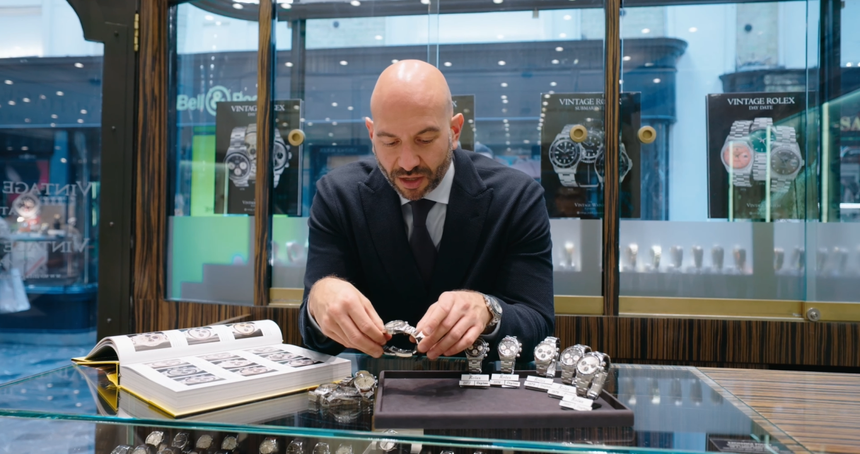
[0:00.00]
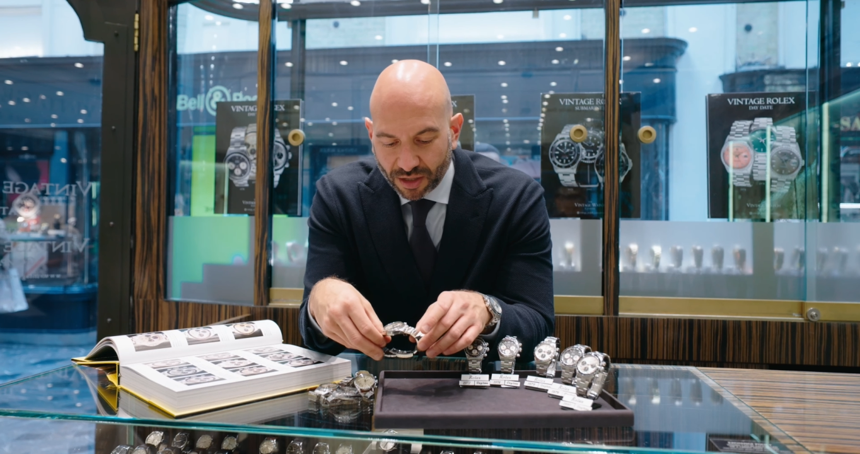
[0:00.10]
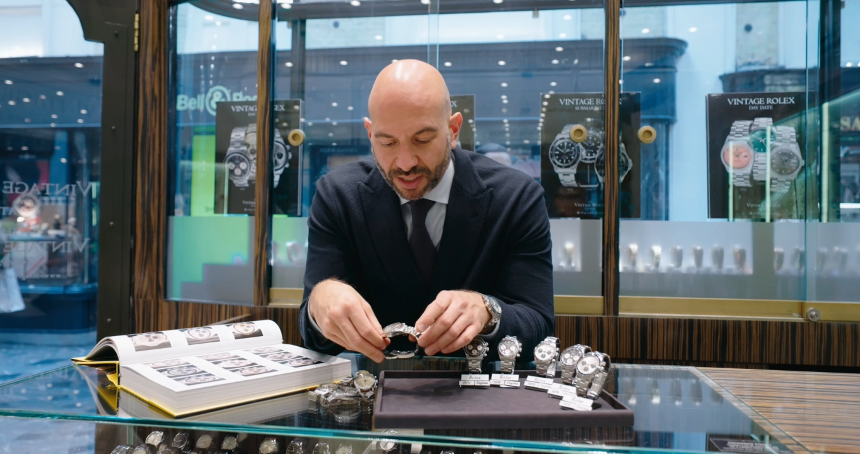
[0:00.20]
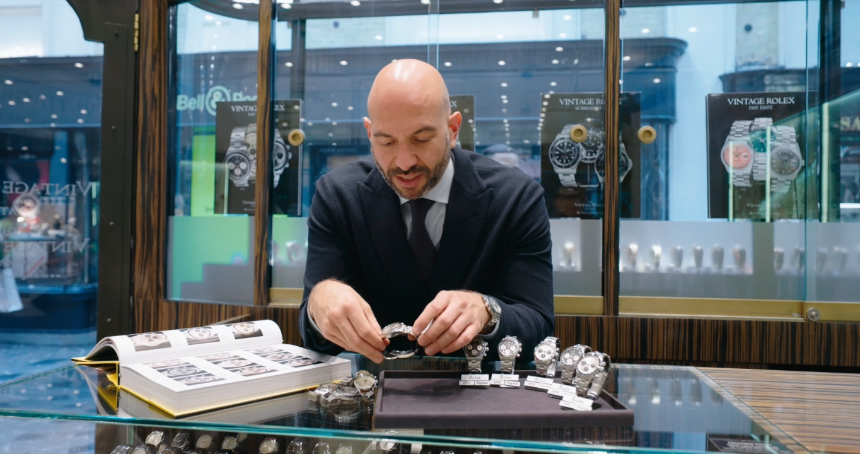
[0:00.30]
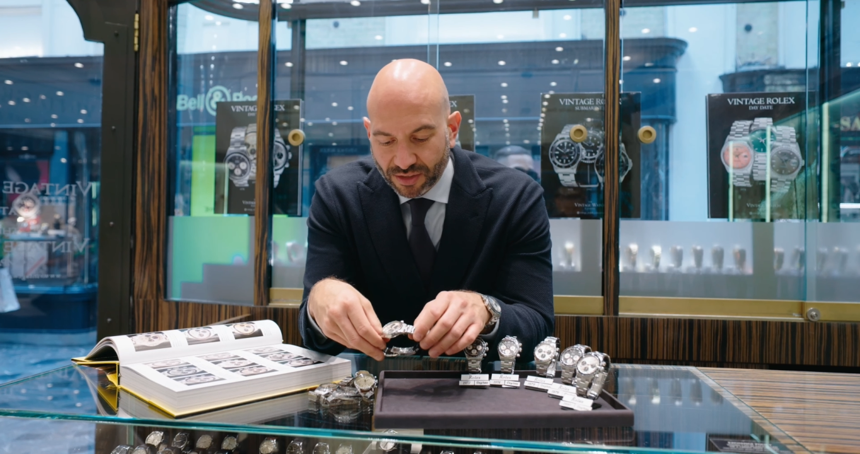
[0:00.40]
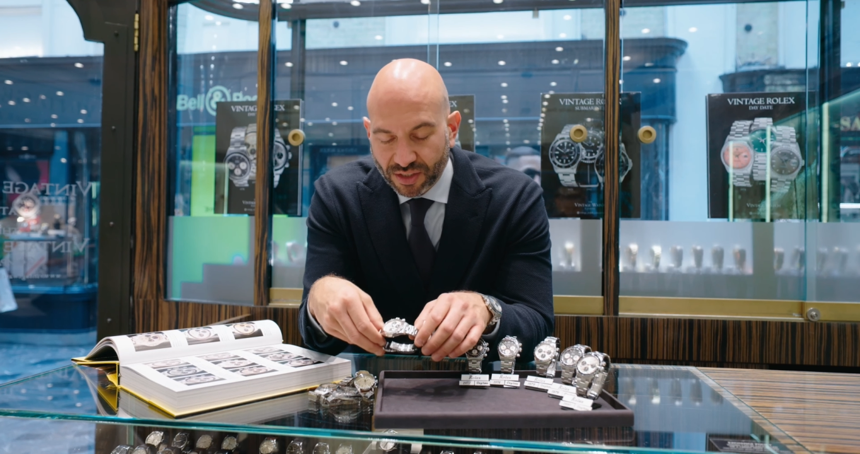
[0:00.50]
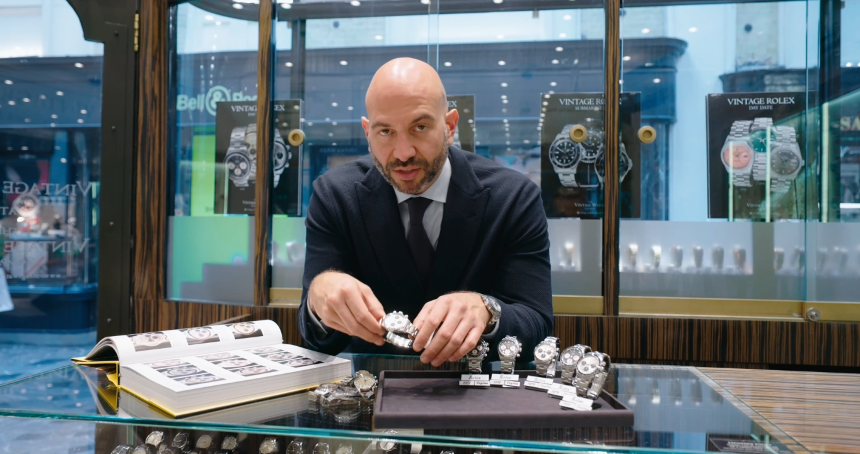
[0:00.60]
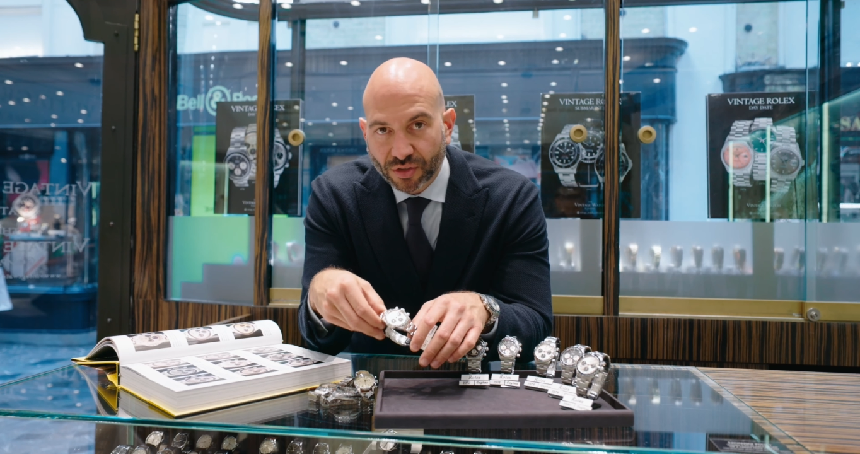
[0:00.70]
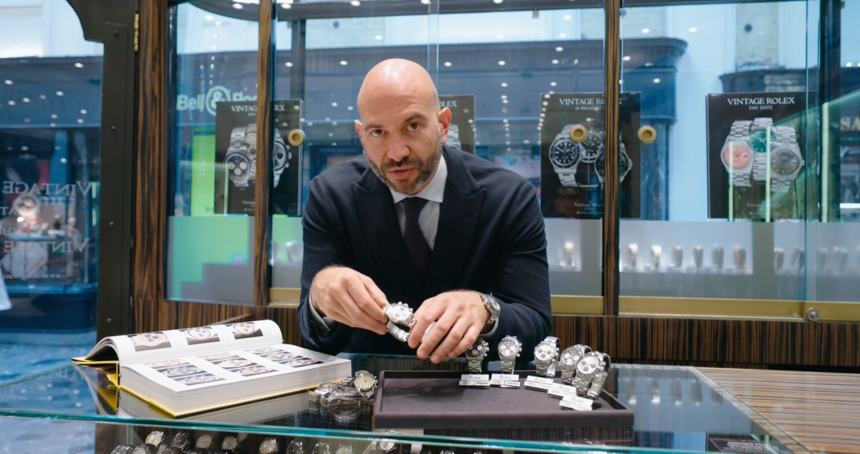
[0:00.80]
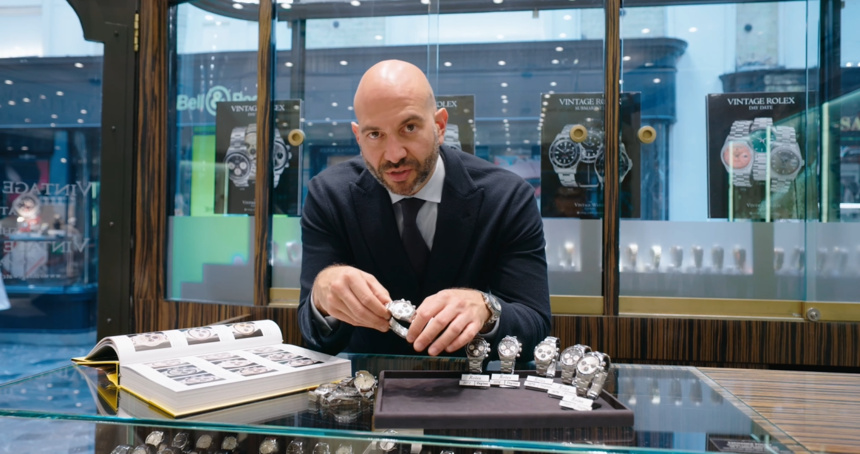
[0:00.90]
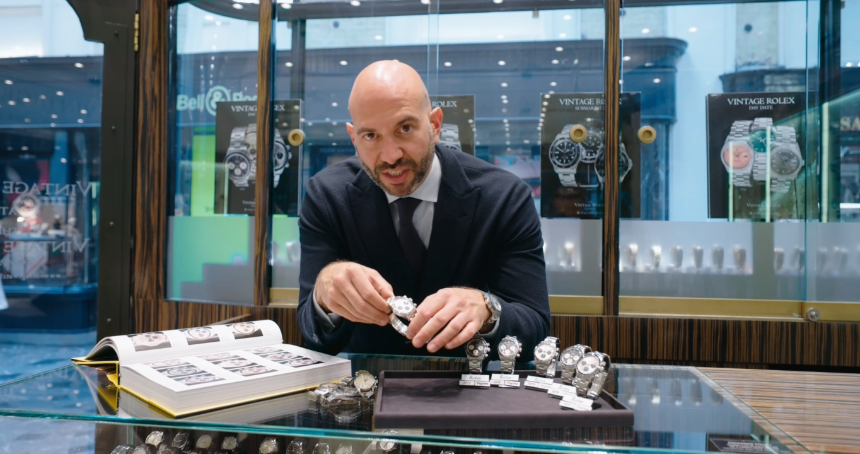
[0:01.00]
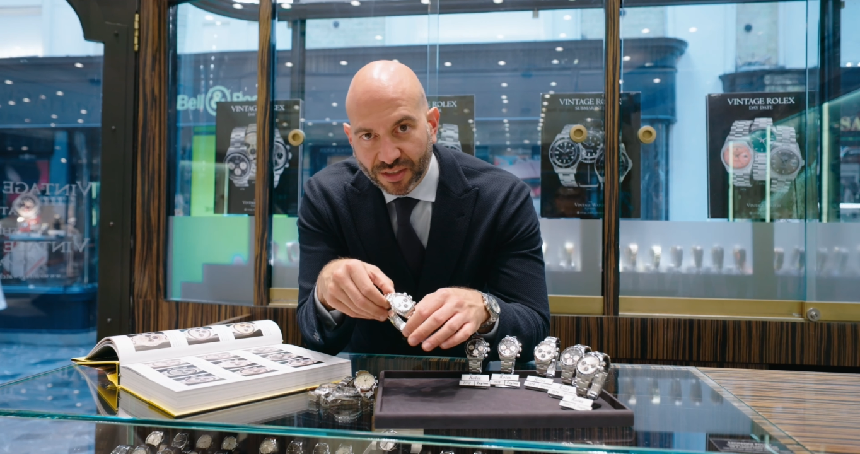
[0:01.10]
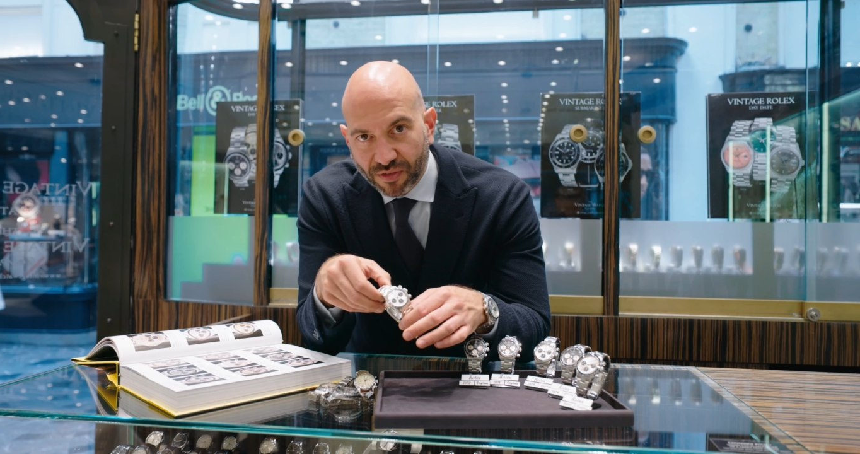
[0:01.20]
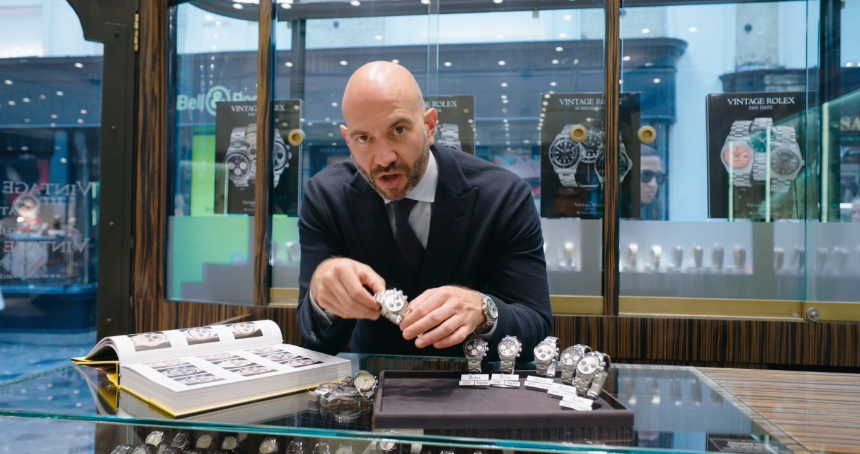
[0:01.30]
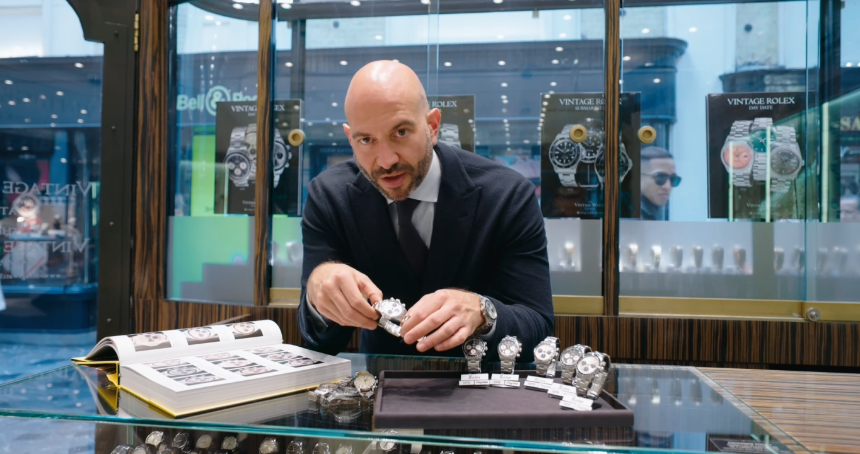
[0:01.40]
early
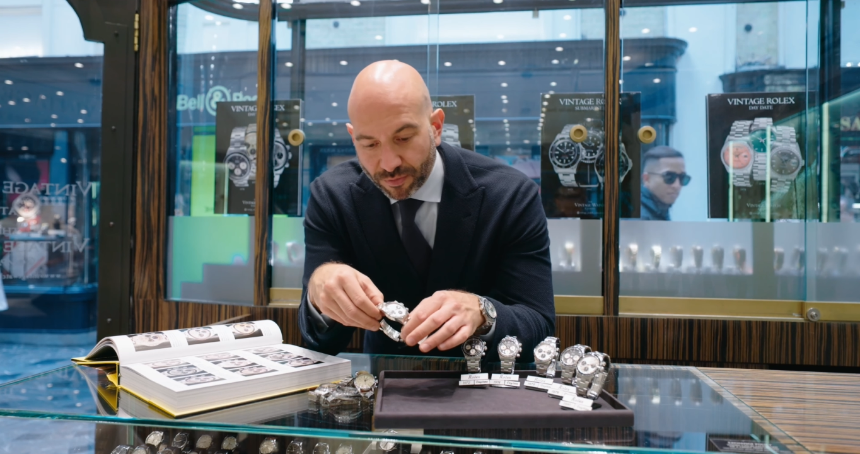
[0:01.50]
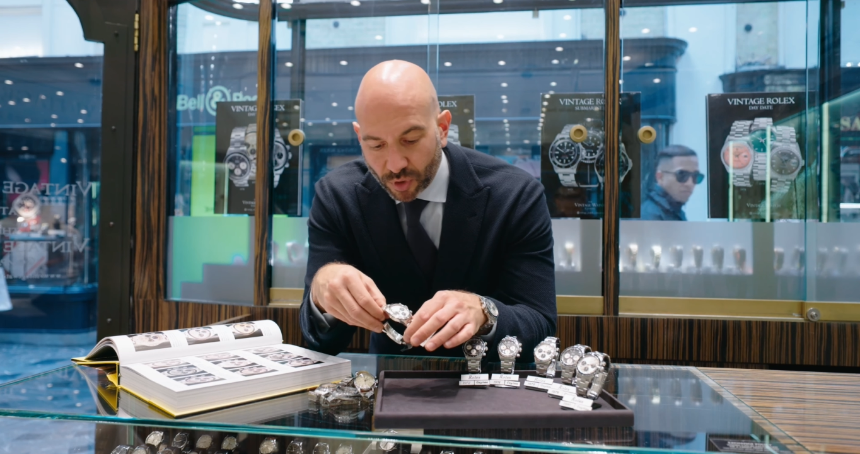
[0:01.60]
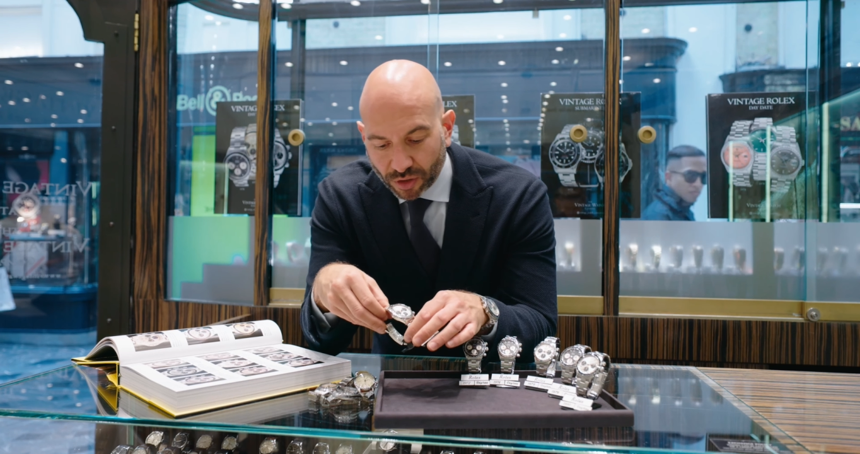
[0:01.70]
6265